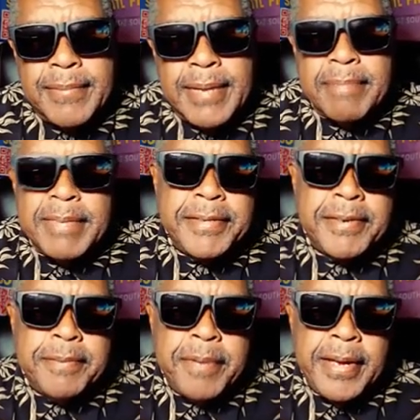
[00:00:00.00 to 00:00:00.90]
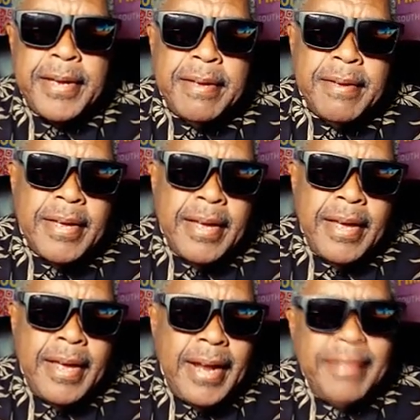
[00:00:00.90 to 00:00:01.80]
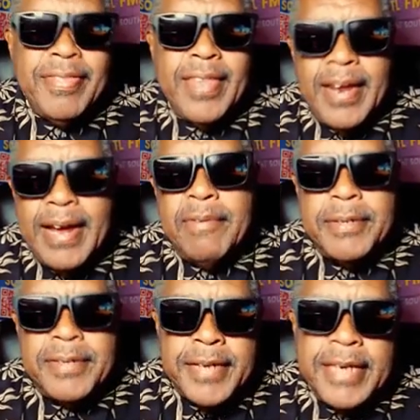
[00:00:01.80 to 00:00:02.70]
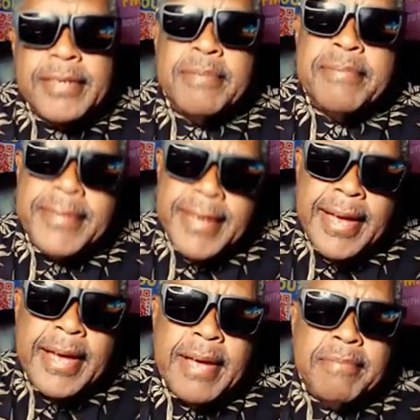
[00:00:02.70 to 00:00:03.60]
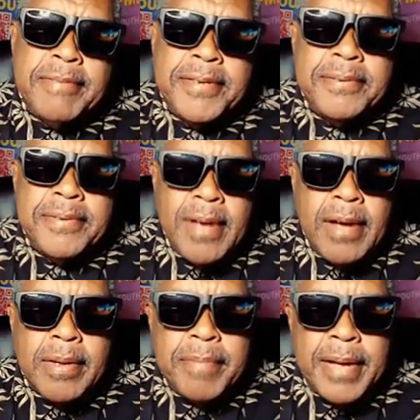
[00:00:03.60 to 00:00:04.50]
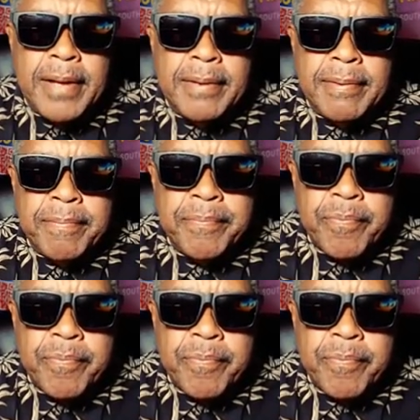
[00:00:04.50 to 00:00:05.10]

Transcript: I'm EZP, and I thought I would take some time to talk about